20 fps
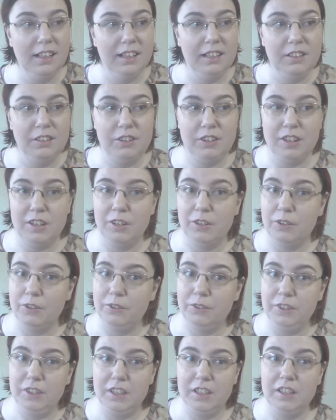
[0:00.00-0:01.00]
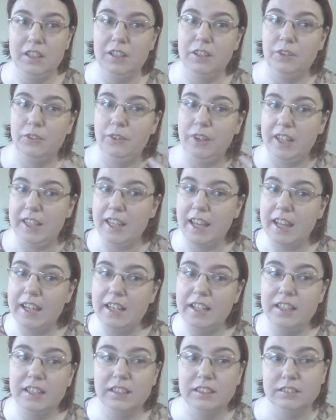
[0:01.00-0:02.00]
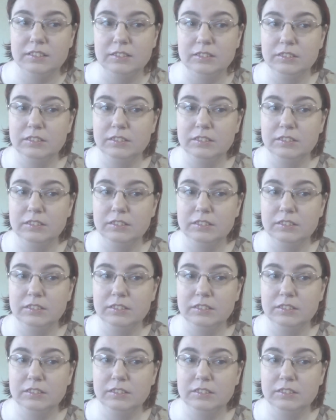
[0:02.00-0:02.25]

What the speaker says: So, you know, it kind of,